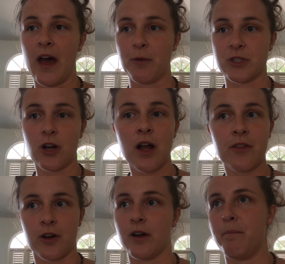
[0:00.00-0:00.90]
That was our
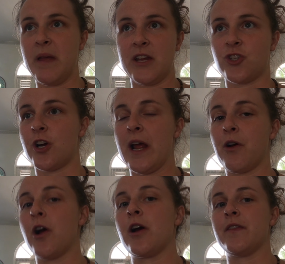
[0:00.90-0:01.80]
other major
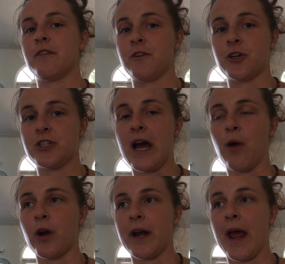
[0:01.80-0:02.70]
error in the first
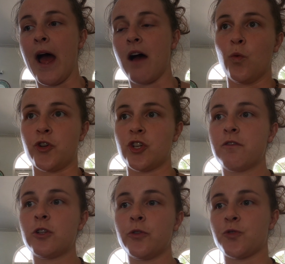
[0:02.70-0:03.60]
hour and a half. We should
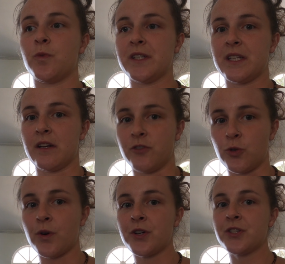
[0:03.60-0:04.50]
have closed one set of
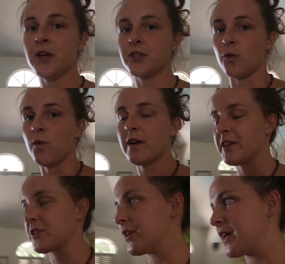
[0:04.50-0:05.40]
doors, so one of
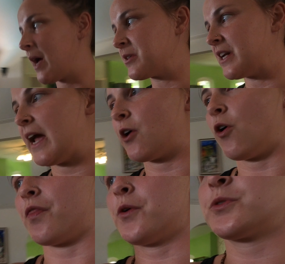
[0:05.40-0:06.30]
us could have kept an eye
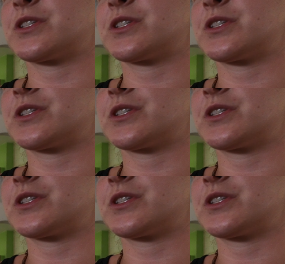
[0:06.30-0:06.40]
on those